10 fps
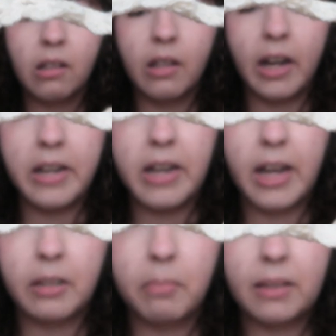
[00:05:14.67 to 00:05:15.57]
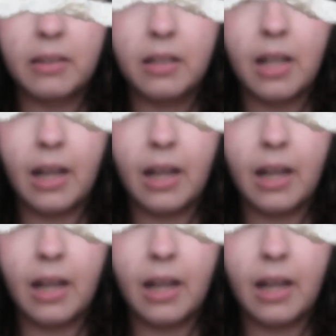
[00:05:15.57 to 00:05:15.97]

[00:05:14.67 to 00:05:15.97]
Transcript: than I expected.